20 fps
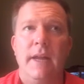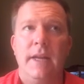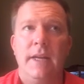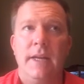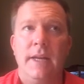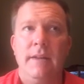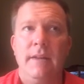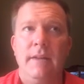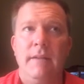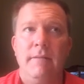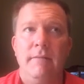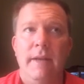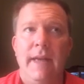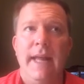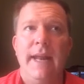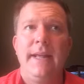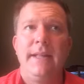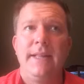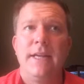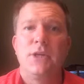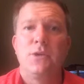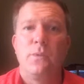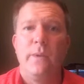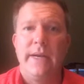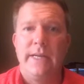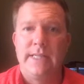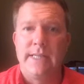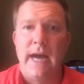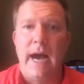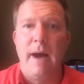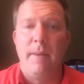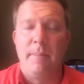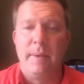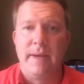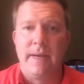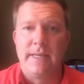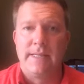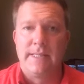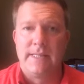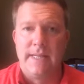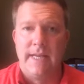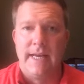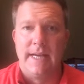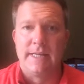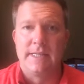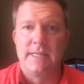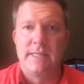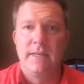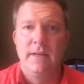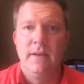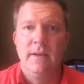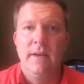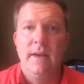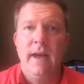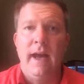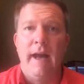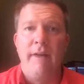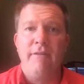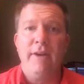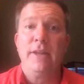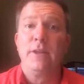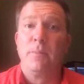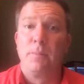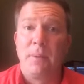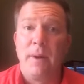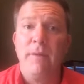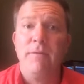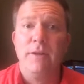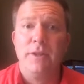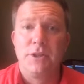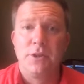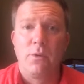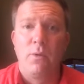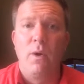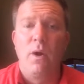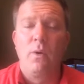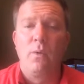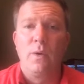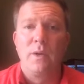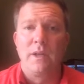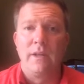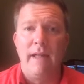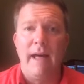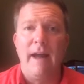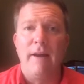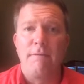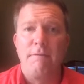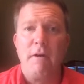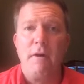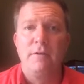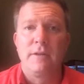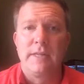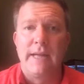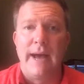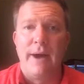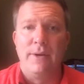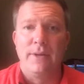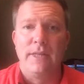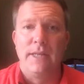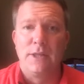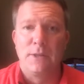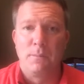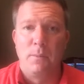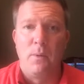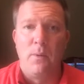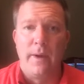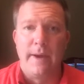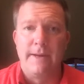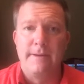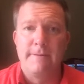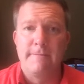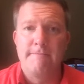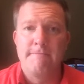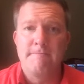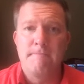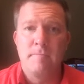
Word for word: in hitting this week's topic is this I've had the privilege to work with a lot of folks now at this point